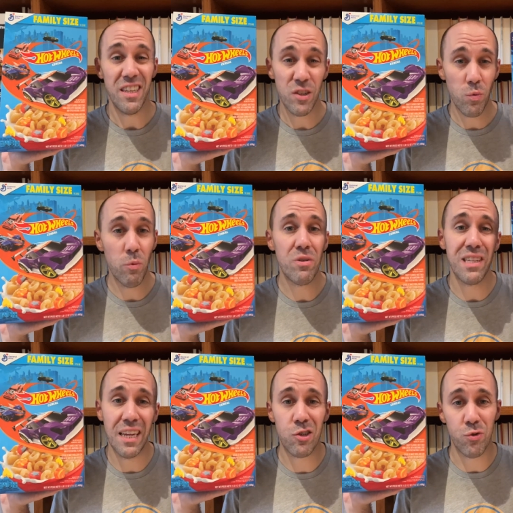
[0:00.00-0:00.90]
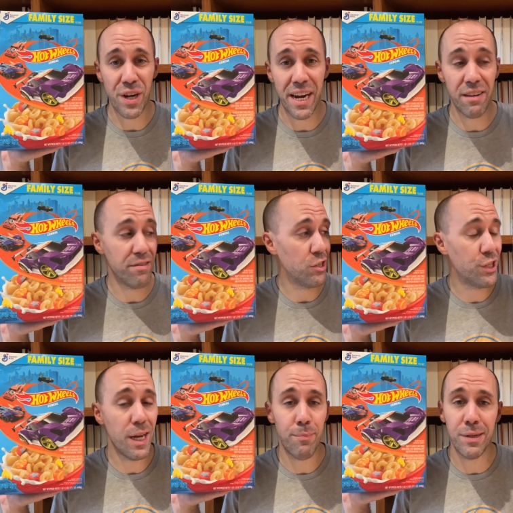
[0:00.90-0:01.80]
This one was less creative in
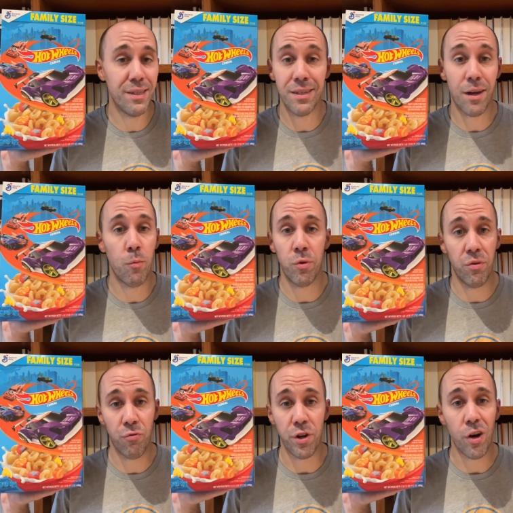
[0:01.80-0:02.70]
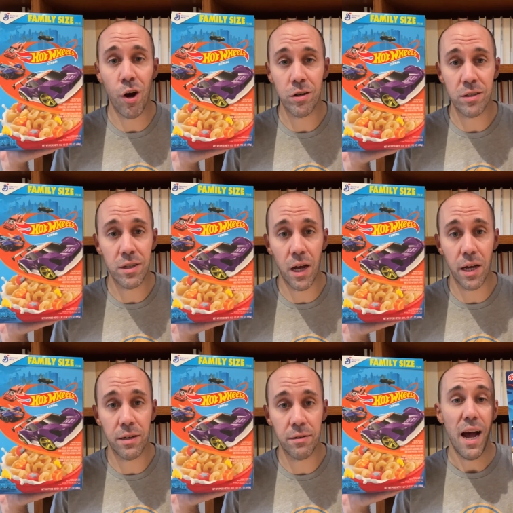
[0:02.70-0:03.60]
shape and didn't come with the free car
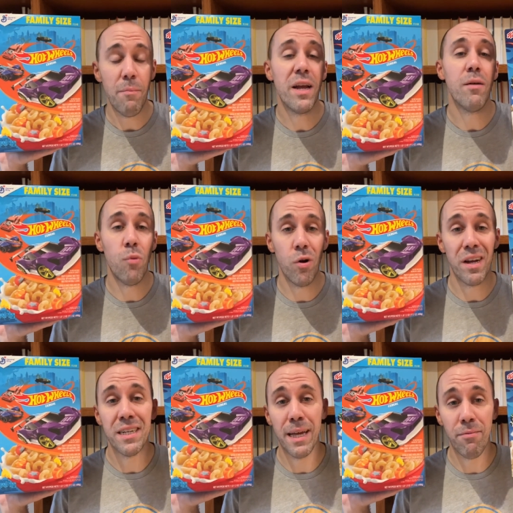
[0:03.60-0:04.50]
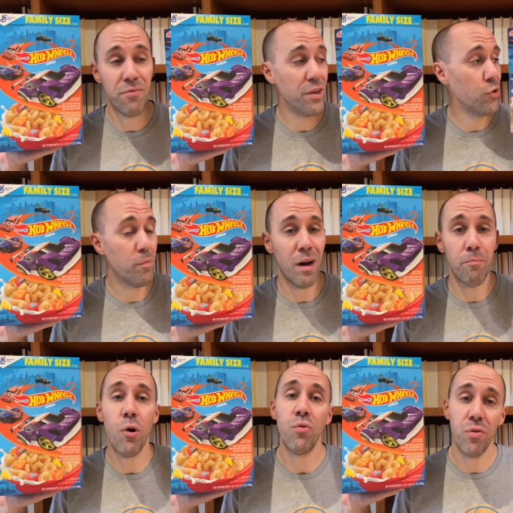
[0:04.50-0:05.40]
inside. I made a more in-depth video about
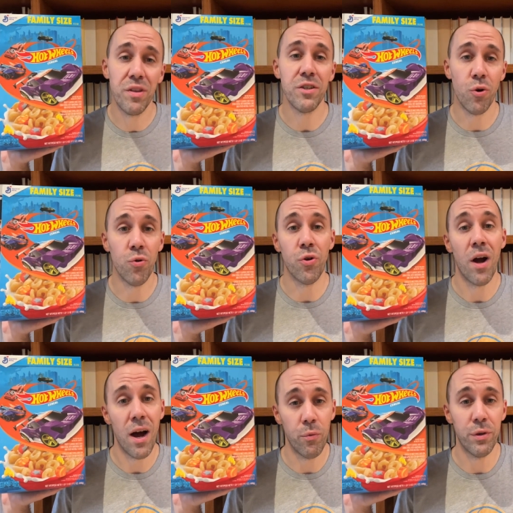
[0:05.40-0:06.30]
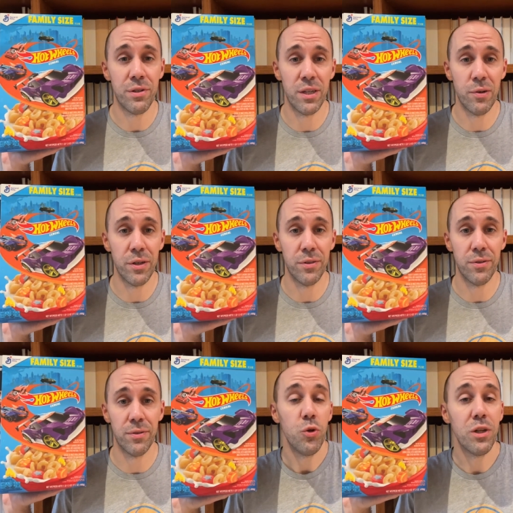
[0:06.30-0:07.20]
both of these older Hot Wheels
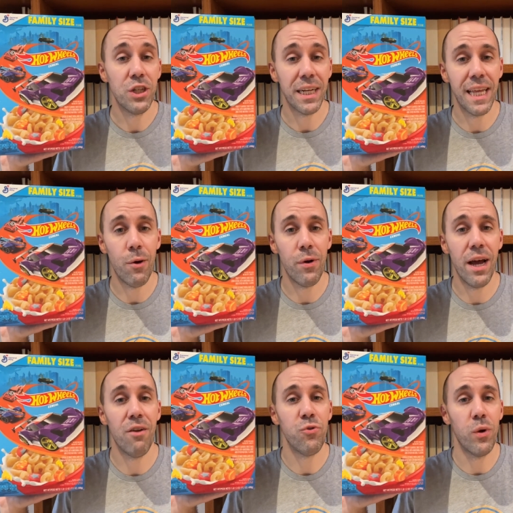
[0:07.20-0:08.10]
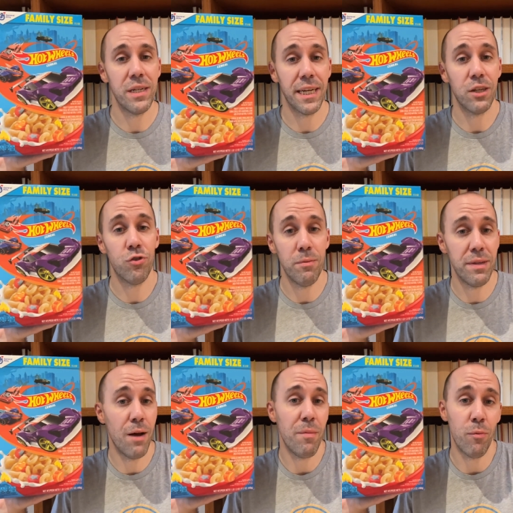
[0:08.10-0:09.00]
cereals. You can check that one out if you want to take a trip
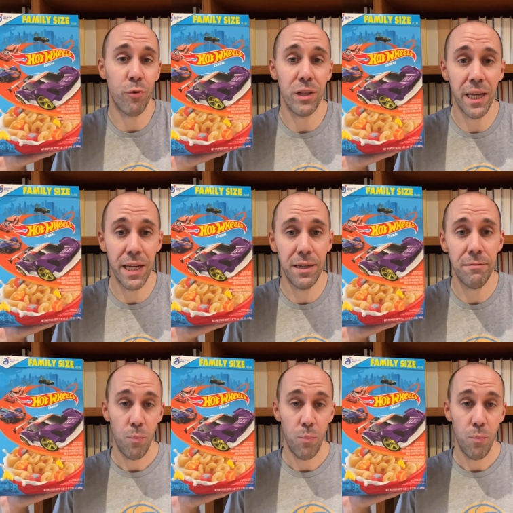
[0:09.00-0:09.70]
down memory lane.